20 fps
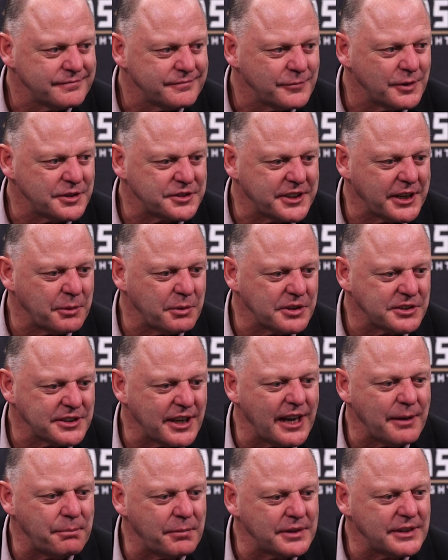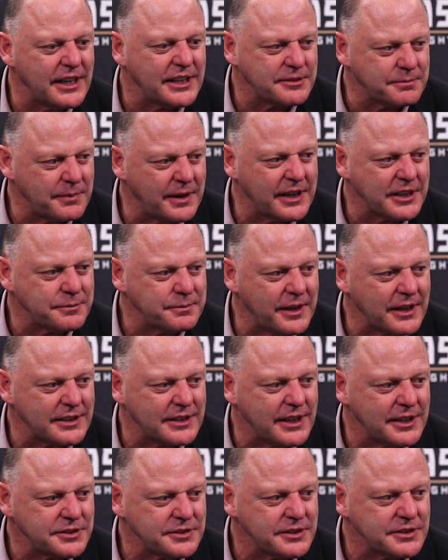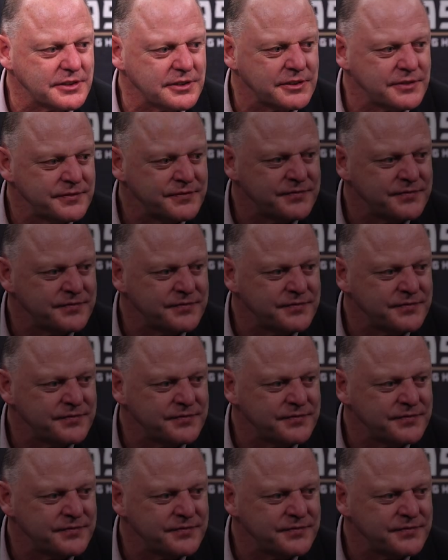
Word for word: We'll see where it's at, but that's my expectations.